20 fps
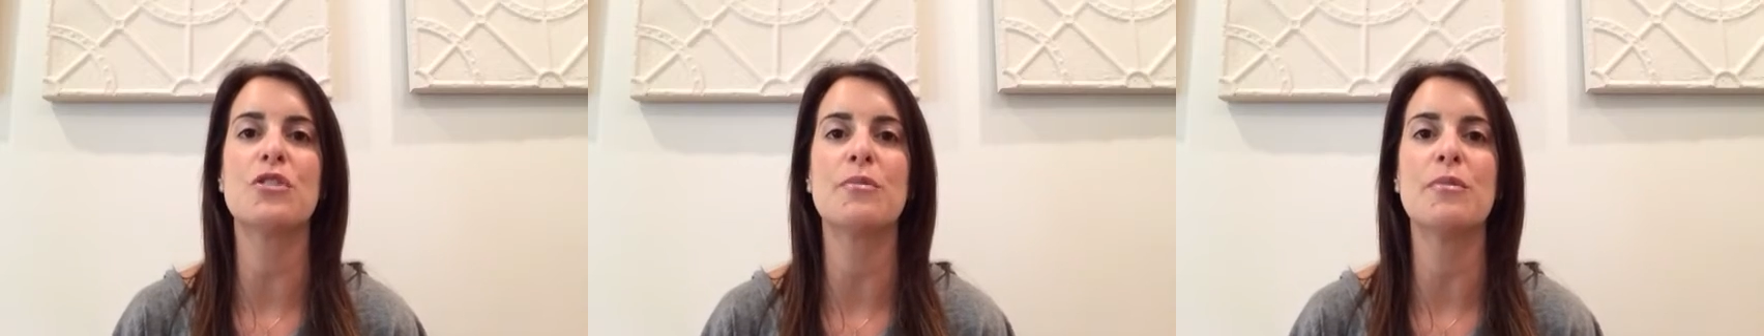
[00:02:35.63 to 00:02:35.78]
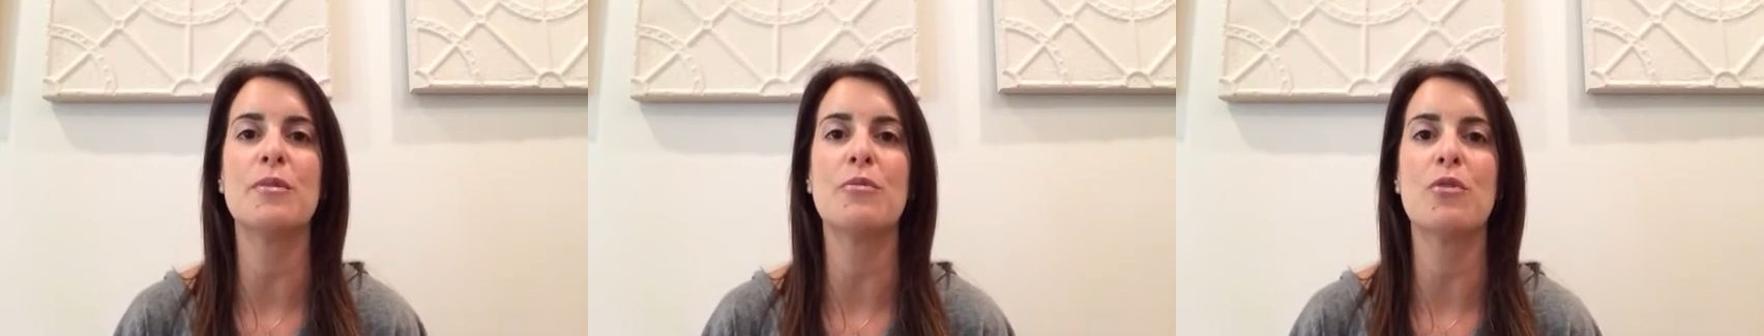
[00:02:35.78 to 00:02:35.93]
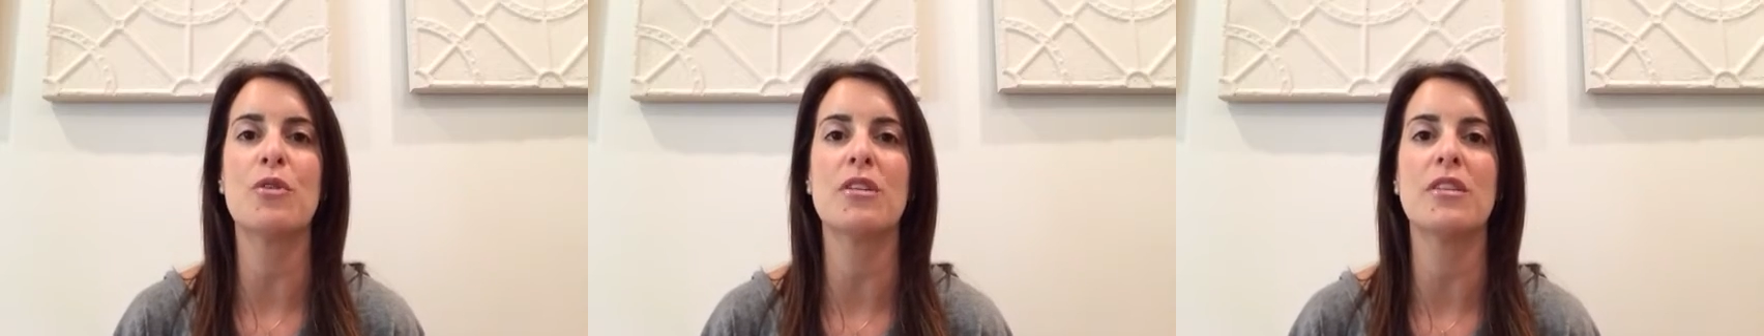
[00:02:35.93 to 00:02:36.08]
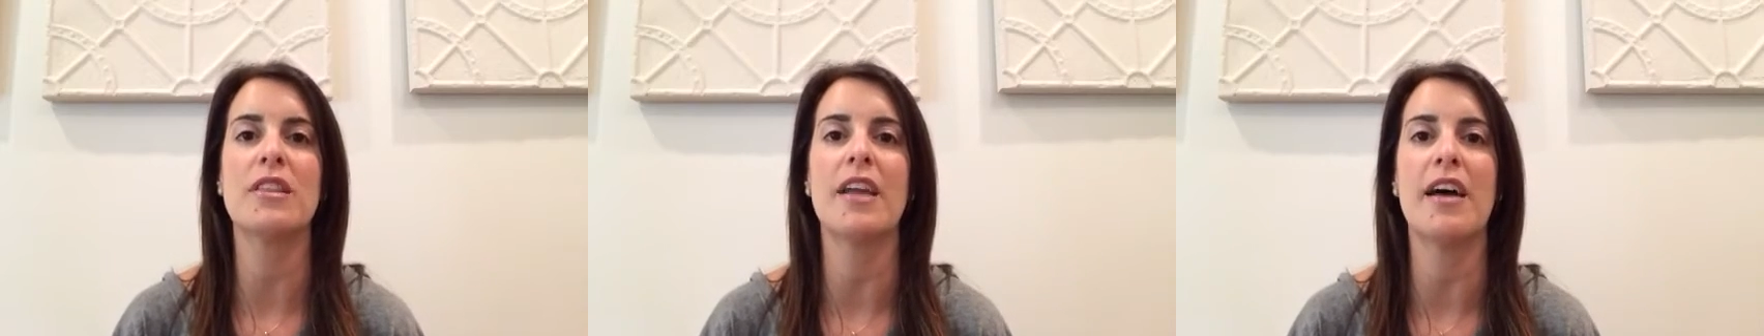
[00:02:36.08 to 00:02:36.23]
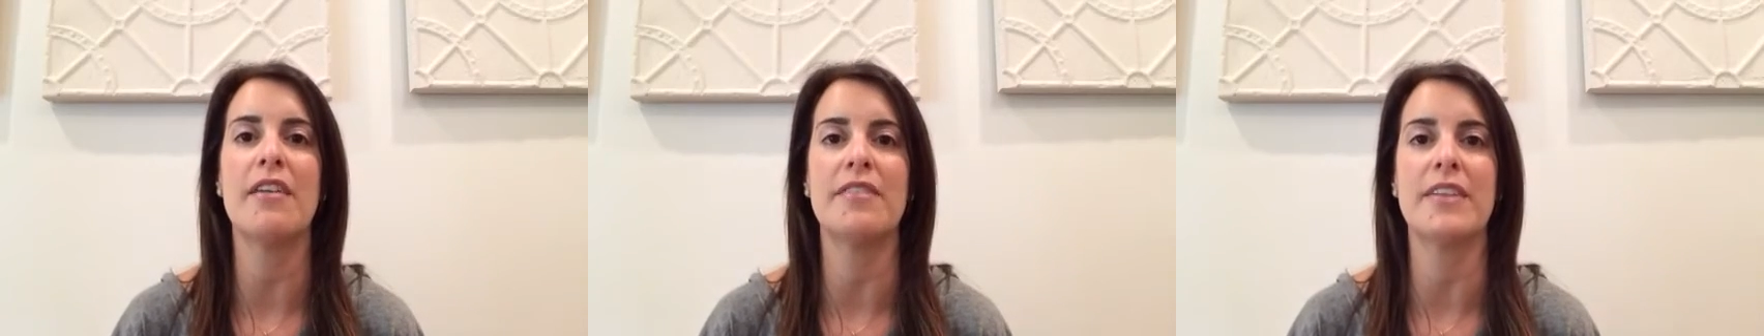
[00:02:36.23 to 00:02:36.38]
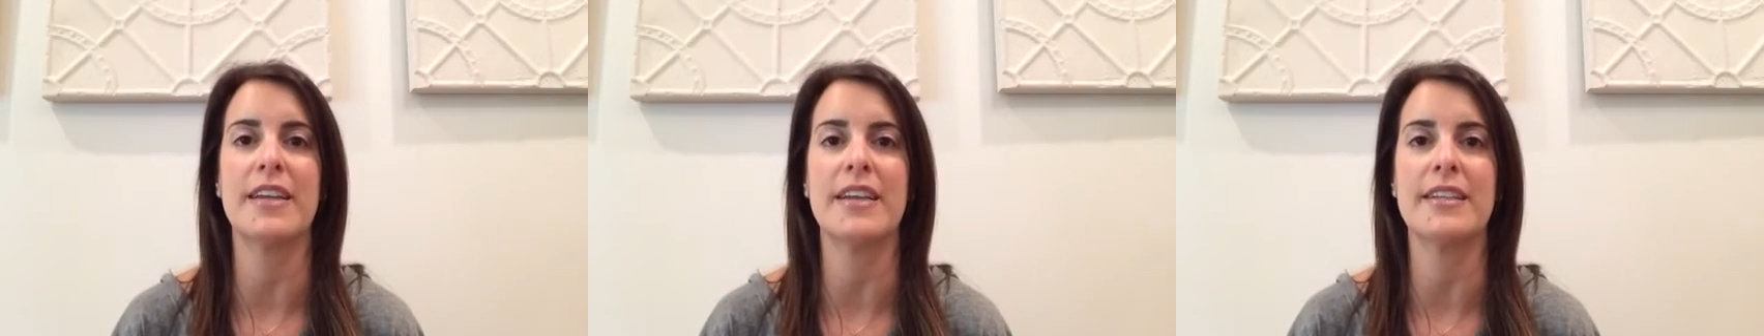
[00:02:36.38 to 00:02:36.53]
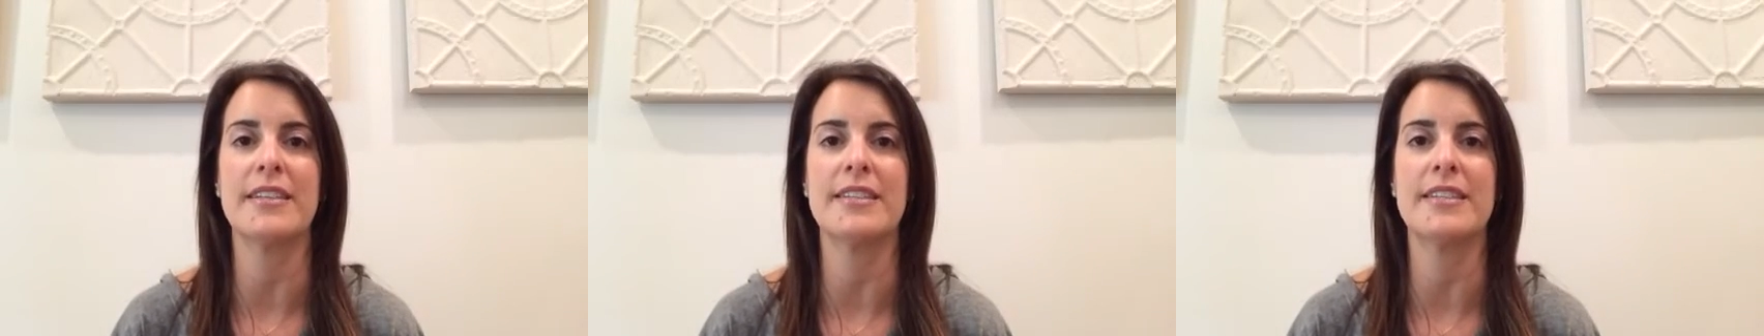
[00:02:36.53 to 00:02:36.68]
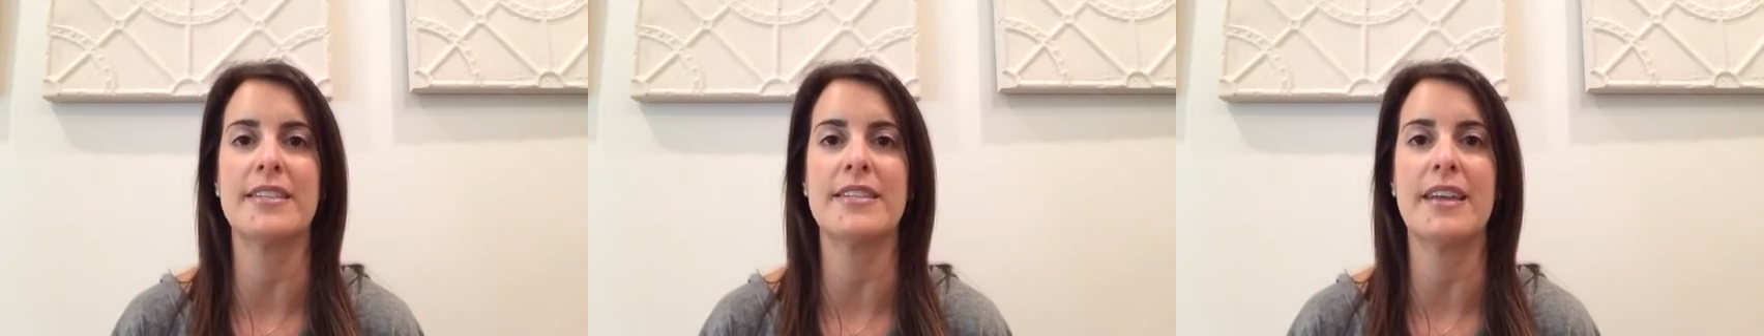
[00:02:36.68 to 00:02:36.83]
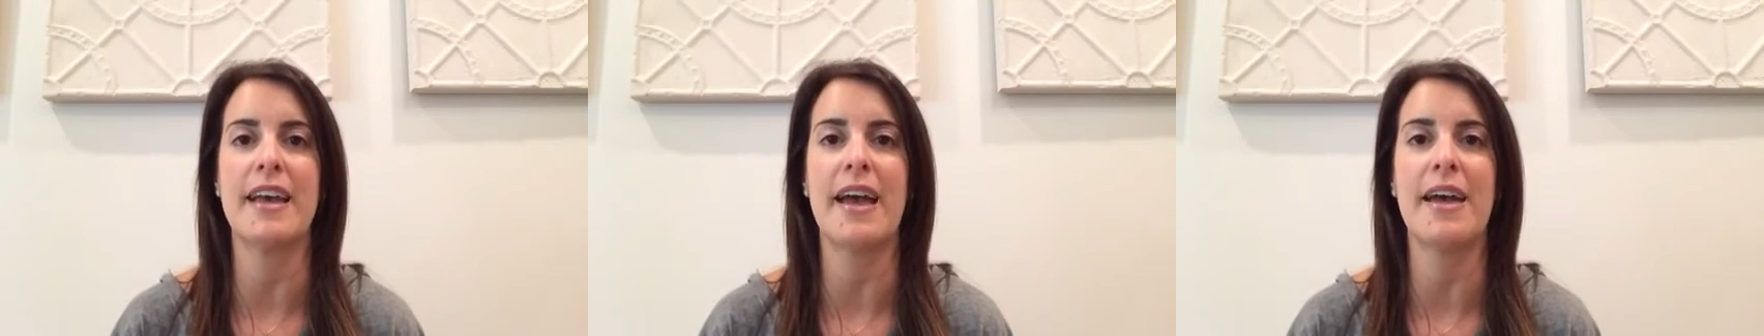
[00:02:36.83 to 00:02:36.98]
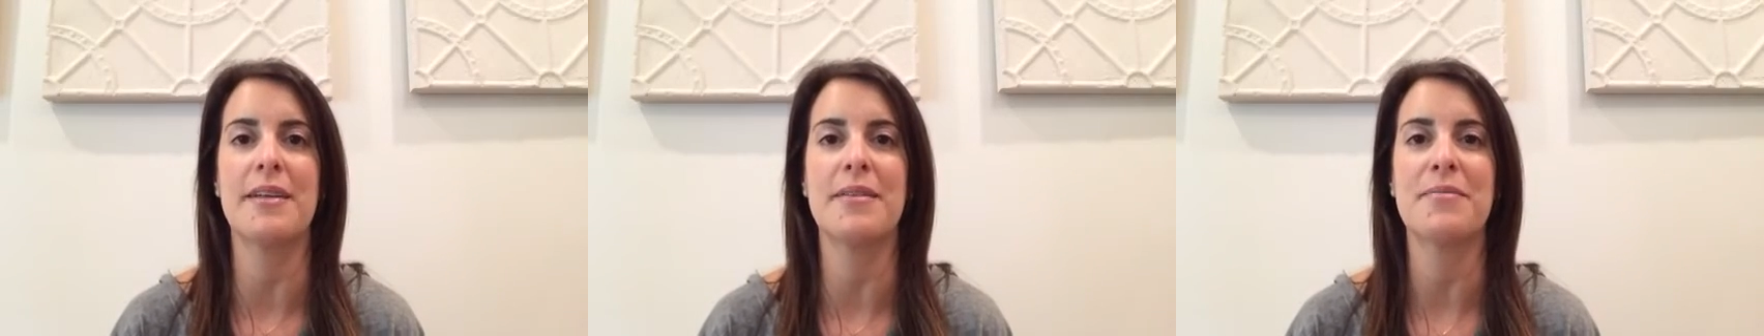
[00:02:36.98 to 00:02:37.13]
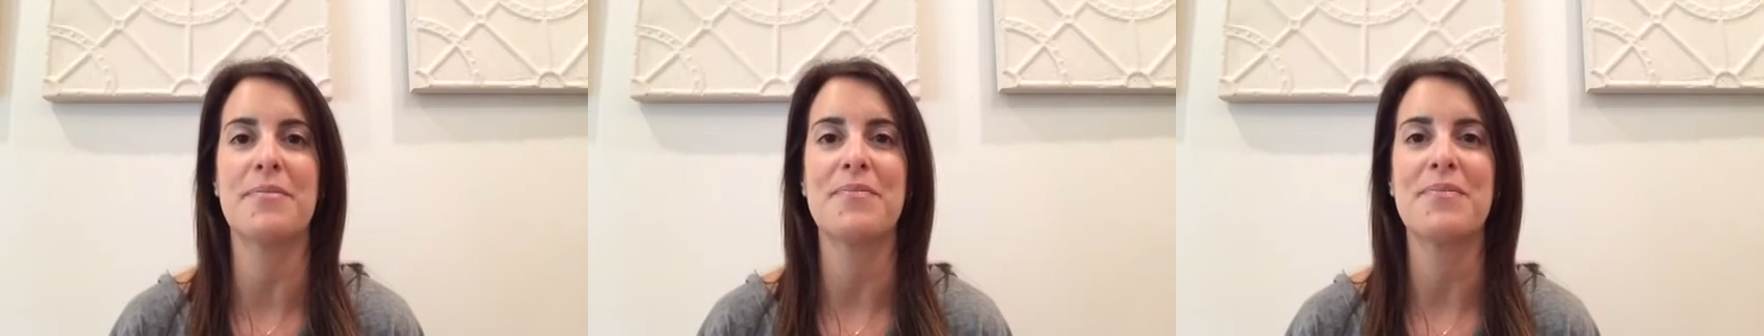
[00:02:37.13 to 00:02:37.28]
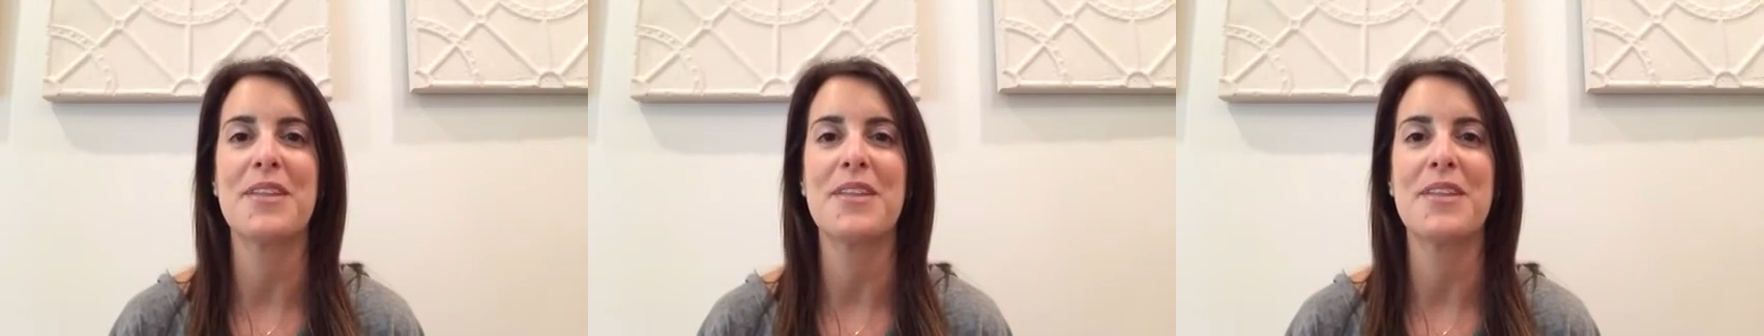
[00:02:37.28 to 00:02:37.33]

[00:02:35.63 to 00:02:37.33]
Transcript: to be more loving instead.